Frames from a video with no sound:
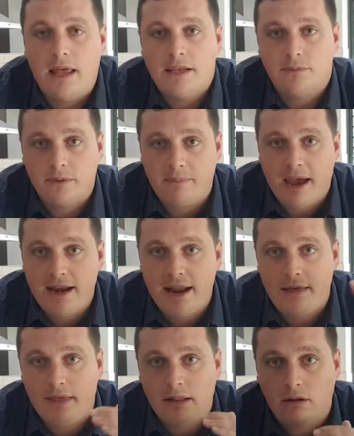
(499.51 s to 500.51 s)
as we pay
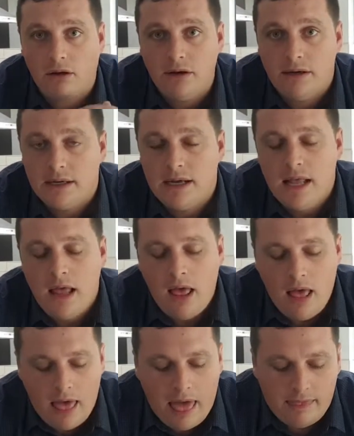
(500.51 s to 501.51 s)
down that loan,
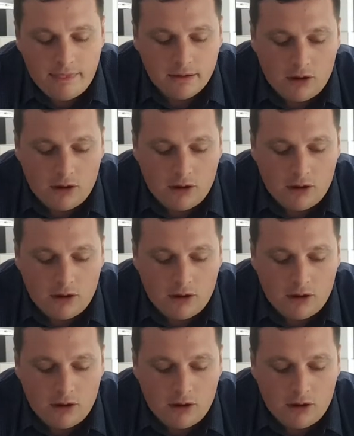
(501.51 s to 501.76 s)
the